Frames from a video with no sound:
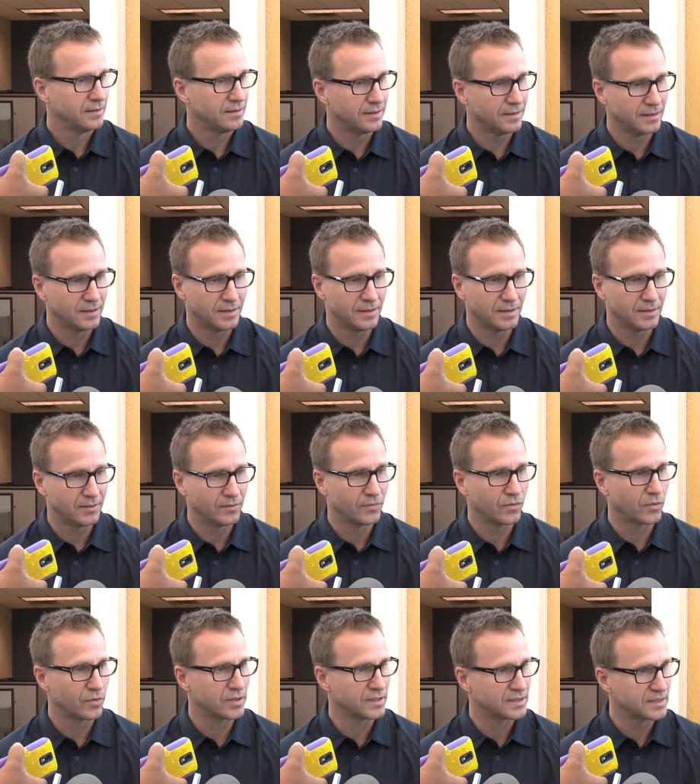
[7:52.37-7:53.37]
uh,
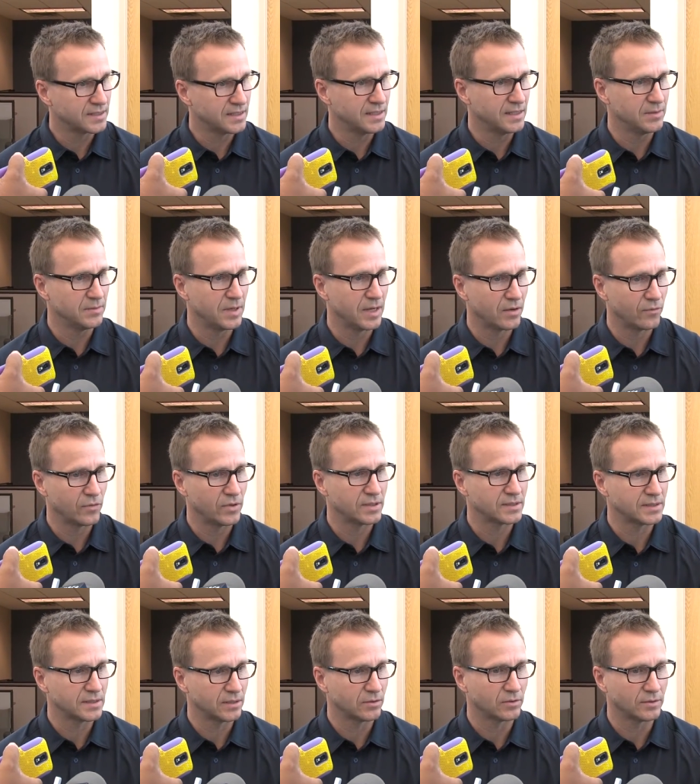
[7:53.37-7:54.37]
for his team every
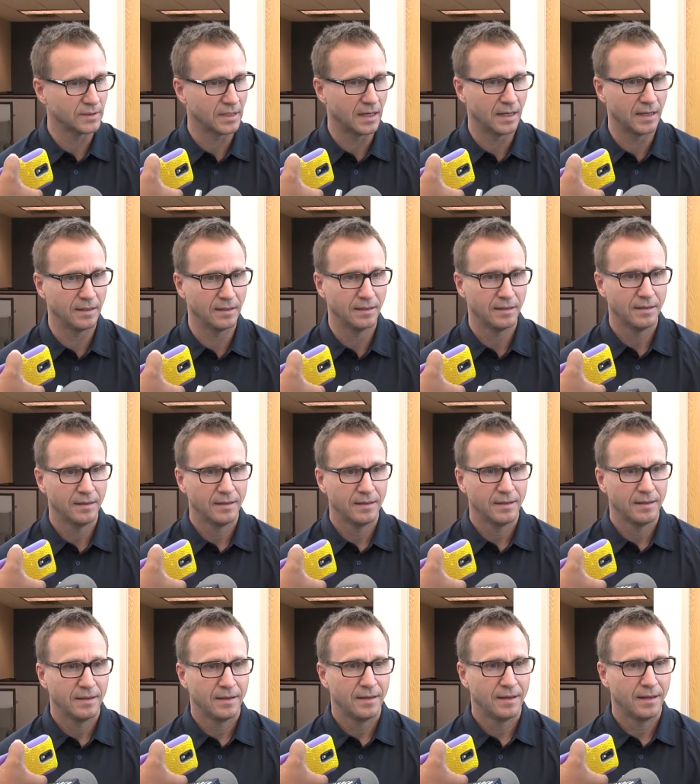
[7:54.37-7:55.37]
single night.
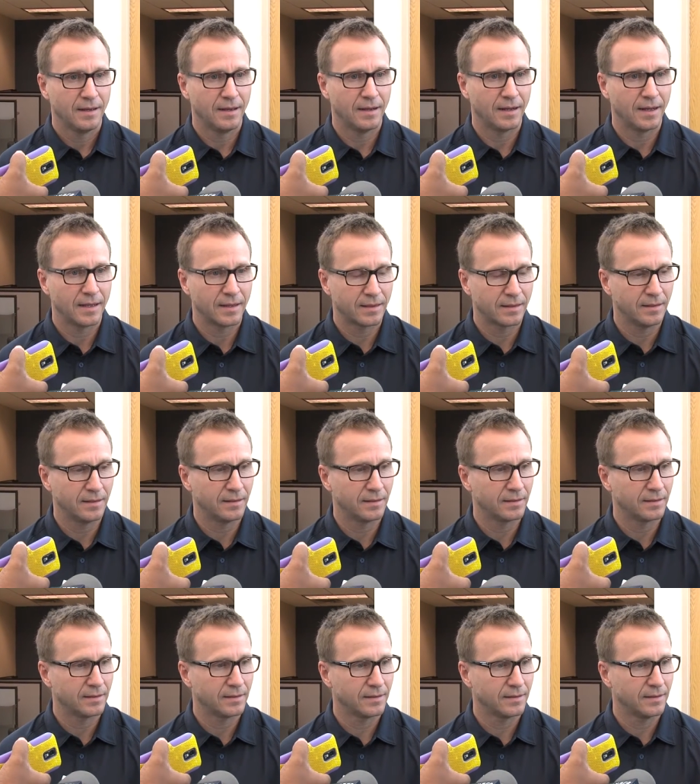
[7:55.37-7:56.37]
And I think
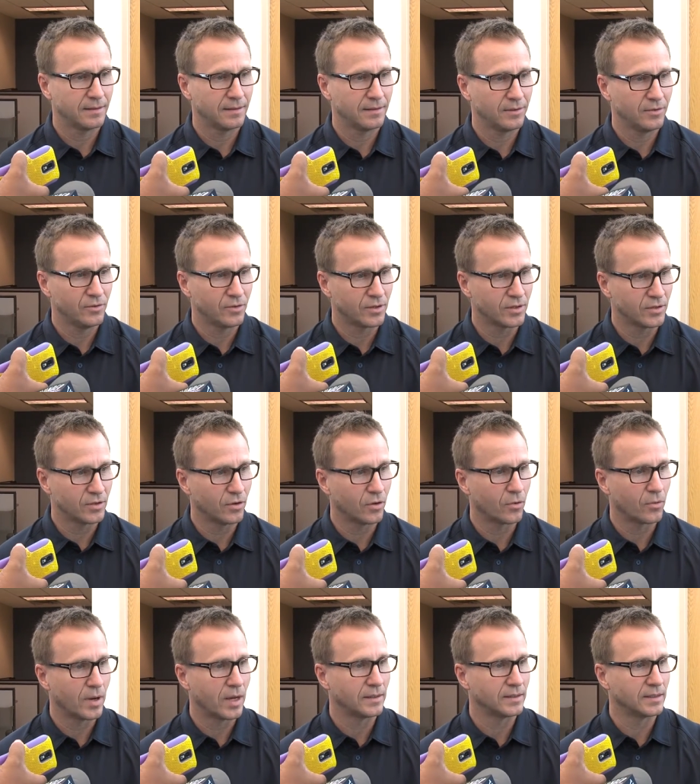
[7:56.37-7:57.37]
you can go
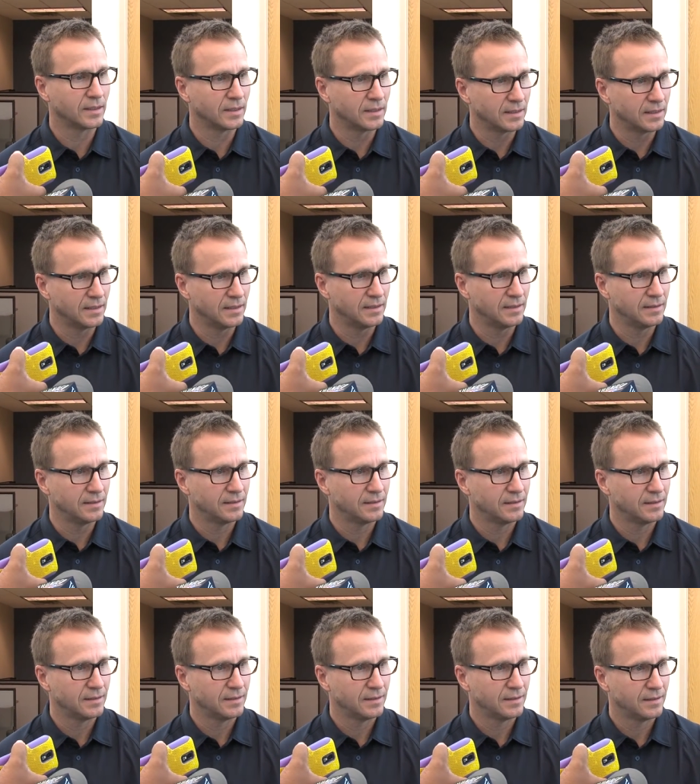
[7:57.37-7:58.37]
around the league
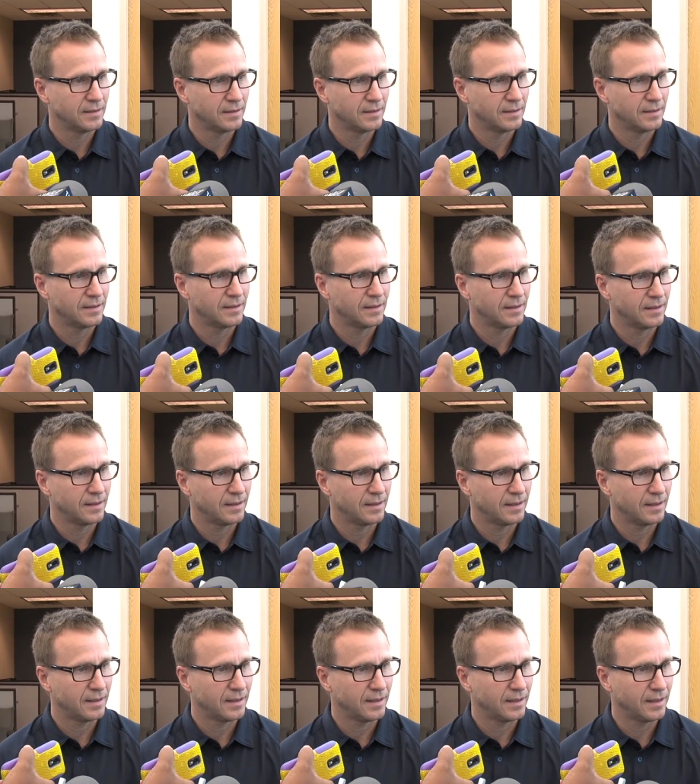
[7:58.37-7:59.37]

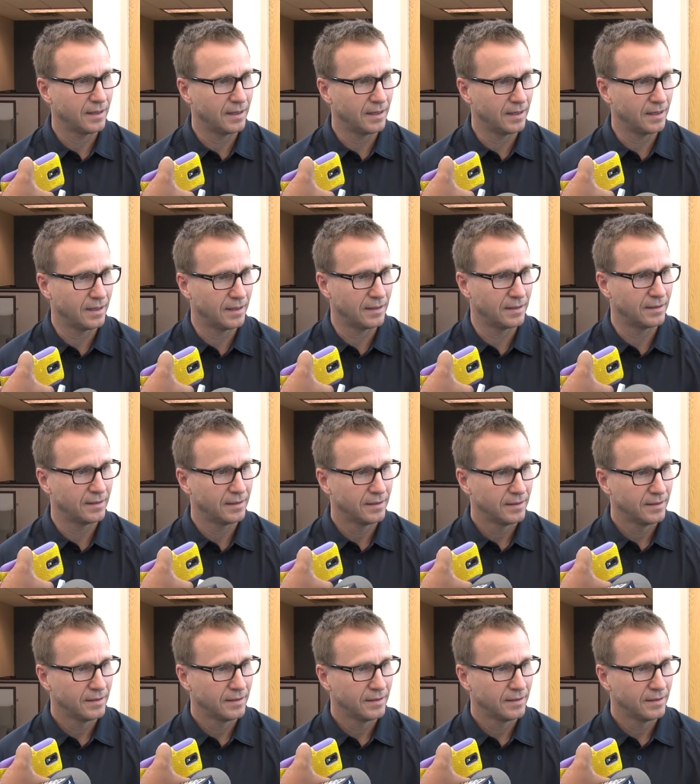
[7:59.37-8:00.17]
and